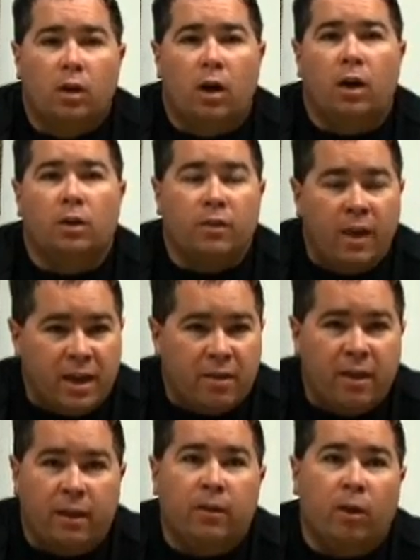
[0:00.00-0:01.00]
and they
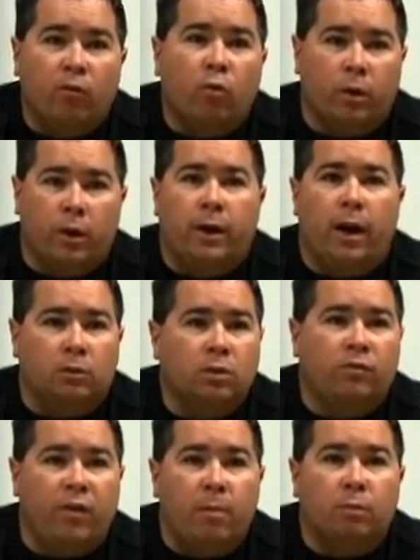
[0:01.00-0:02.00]
can then therefore get it out to
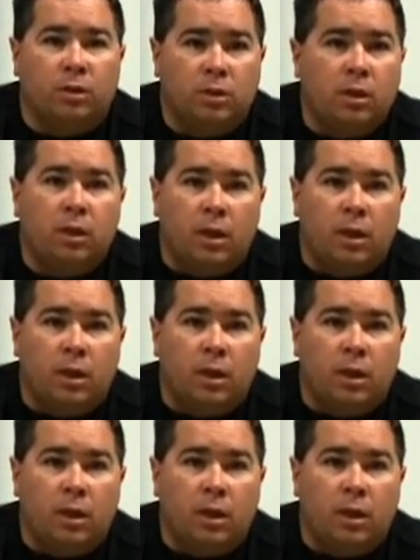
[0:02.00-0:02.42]
the families in